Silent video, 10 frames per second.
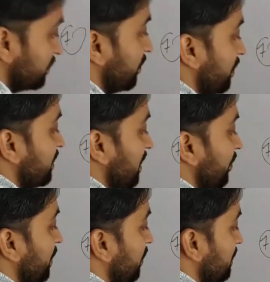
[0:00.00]
For
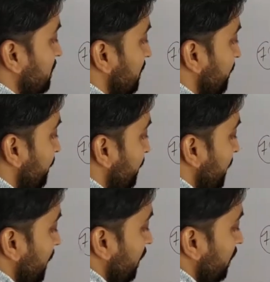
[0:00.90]
example, you can say,
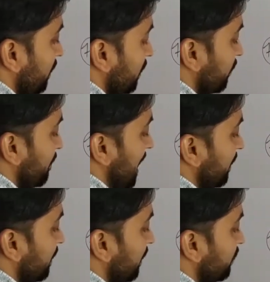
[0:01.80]

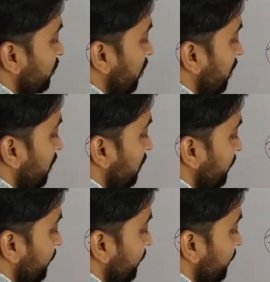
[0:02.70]
barking dog,